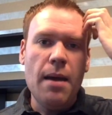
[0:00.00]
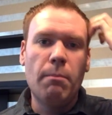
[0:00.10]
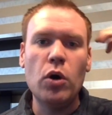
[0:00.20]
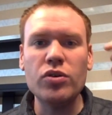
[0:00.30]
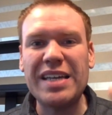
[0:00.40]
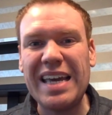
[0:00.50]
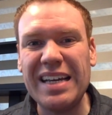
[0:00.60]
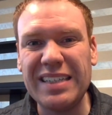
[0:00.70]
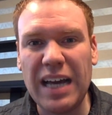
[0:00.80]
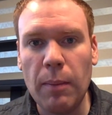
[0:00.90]
Most
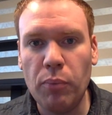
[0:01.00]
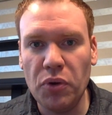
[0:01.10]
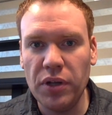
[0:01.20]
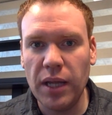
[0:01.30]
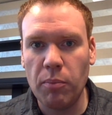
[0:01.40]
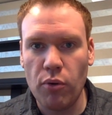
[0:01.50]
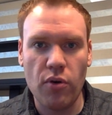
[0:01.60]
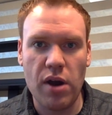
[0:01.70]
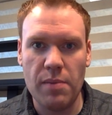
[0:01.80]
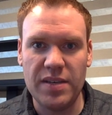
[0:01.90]
anti-bullying
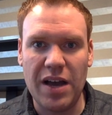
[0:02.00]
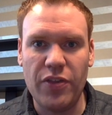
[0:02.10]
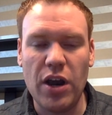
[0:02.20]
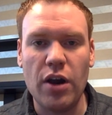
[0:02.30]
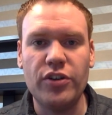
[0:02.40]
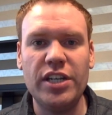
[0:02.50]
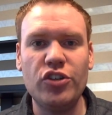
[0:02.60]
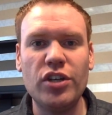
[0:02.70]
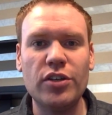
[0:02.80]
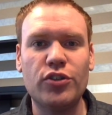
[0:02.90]
programs out there are
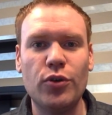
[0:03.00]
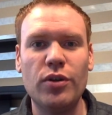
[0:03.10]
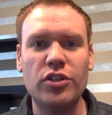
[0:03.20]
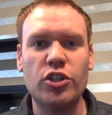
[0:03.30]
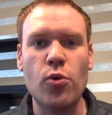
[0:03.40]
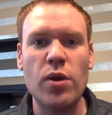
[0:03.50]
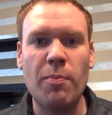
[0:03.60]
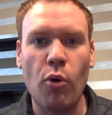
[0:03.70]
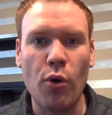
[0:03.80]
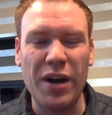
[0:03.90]
teaching students to
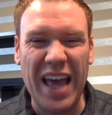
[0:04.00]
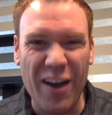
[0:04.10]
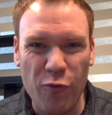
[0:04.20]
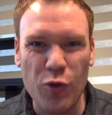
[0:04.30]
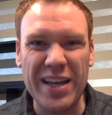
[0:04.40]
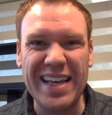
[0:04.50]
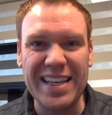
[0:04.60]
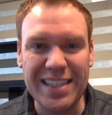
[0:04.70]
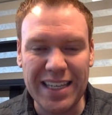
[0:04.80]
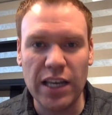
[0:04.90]
report every
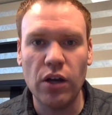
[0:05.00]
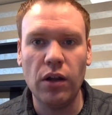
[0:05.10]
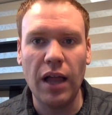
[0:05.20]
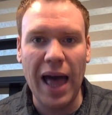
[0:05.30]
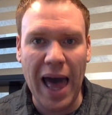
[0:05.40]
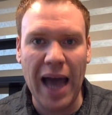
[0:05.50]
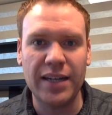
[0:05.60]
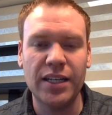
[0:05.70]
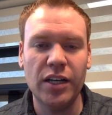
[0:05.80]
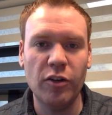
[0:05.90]
single
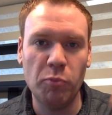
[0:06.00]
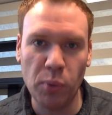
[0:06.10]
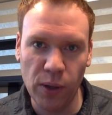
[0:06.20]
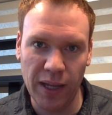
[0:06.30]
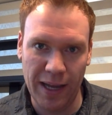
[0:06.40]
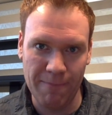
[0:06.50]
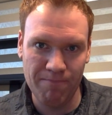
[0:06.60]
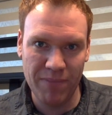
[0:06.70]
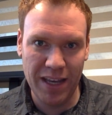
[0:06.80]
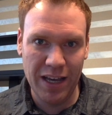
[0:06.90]
act of bullying.
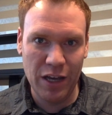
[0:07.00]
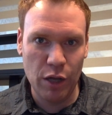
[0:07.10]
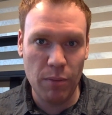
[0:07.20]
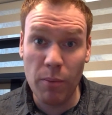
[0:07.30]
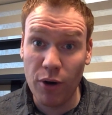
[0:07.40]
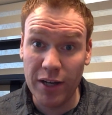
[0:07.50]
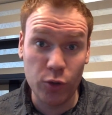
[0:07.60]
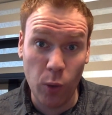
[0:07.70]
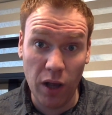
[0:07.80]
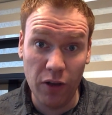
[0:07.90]
Remember, at
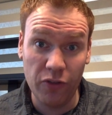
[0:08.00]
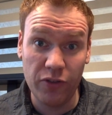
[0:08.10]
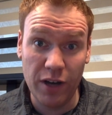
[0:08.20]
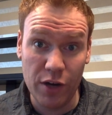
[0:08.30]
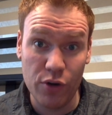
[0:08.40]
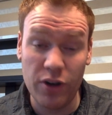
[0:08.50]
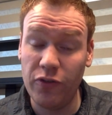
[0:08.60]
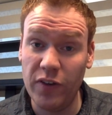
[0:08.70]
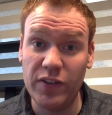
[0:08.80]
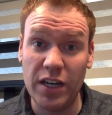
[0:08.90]
$1,200 to
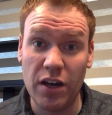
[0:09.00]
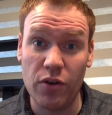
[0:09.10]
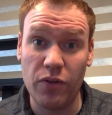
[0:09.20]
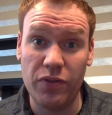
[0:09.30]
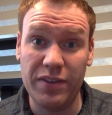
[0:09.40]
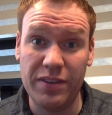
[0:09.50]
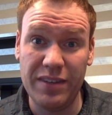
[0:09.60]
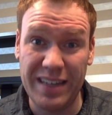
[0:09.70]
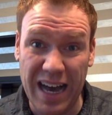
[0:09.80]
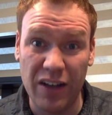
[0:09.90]

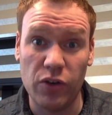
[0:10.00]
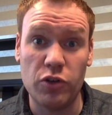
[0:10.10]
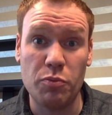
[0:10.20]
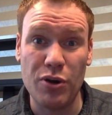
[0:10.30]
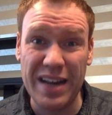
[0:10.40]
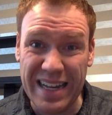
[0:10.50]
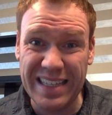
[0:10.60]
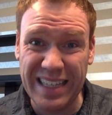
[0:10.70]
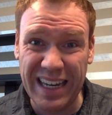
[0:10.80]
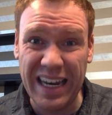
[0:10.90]
$1,500 per
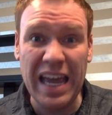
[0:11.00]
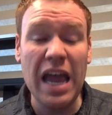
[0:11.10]
incident,